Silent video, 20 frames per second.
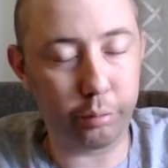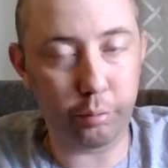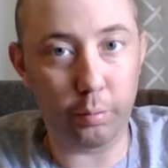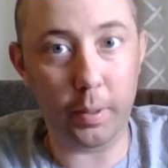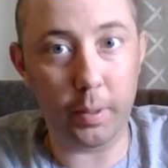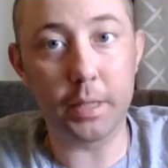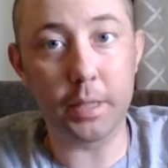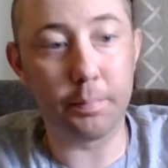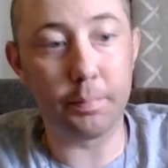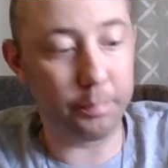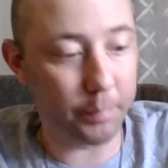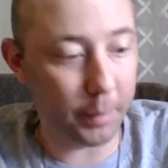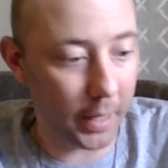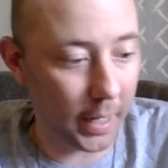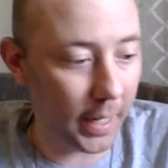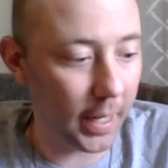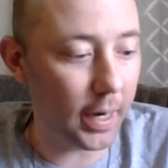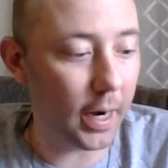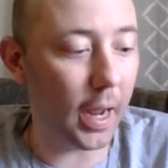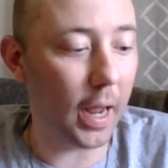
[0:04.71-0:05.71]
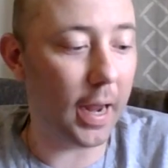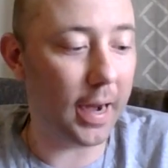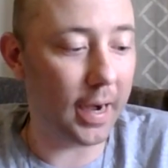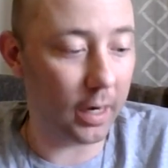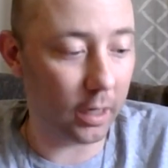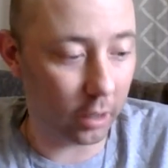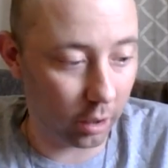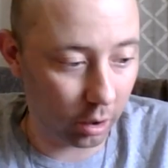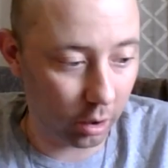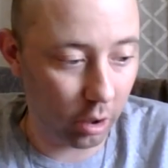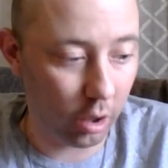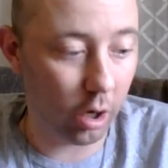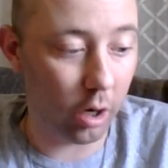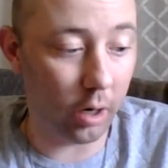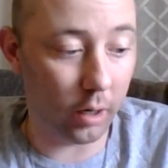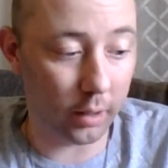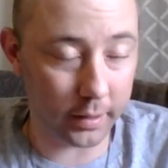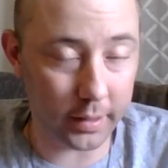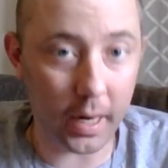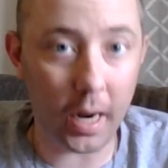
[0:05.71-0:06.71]
it's been a
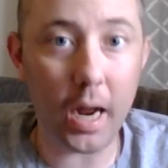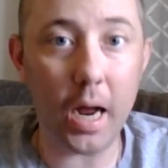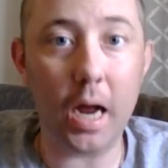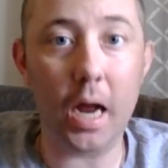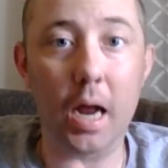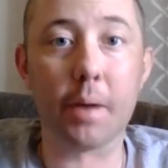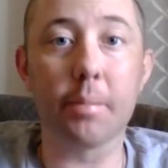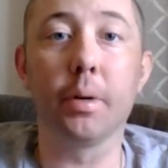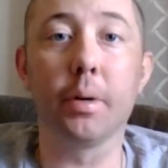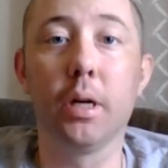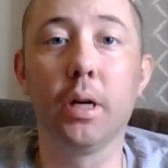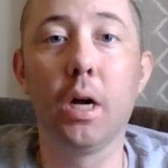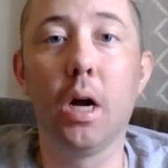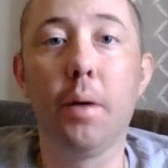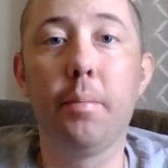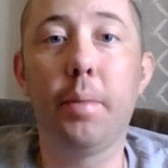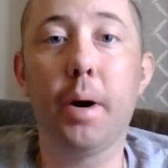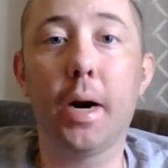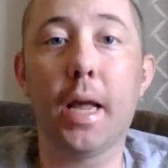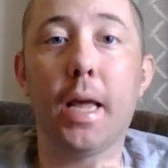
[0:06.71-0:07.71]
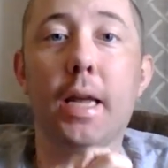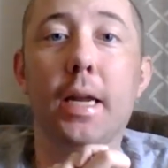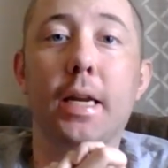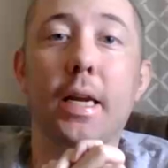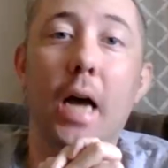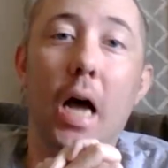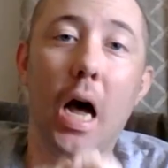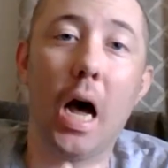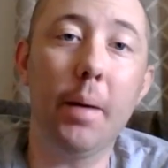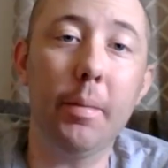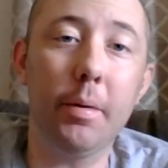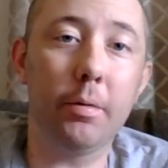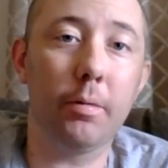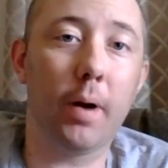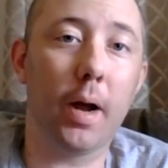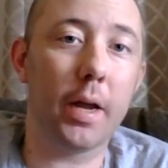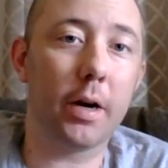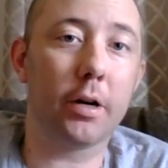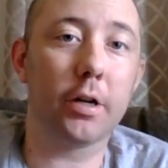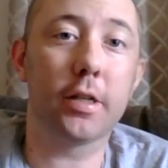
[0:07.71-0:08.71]
long time, but a Kamen
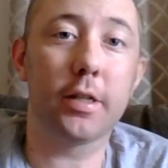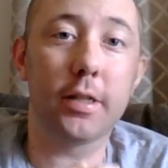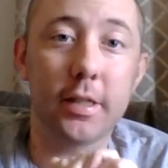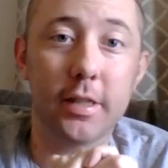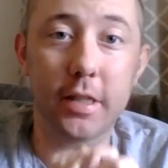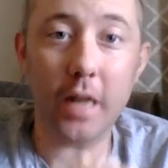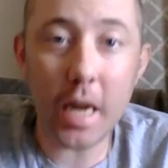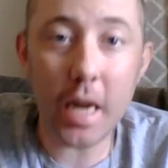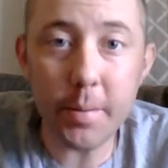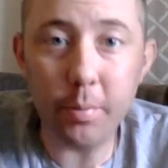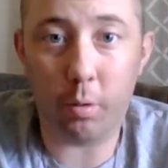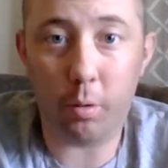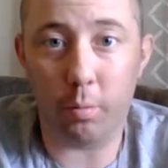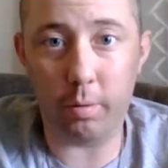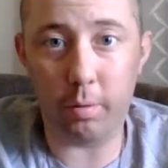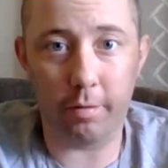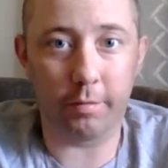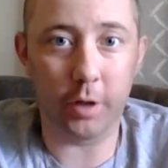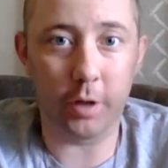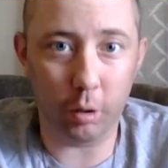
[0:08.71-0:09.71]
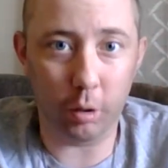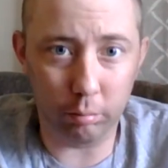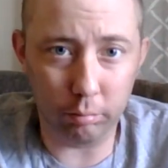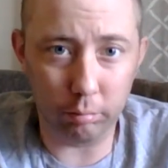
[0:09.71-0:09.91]
Rider Saber review.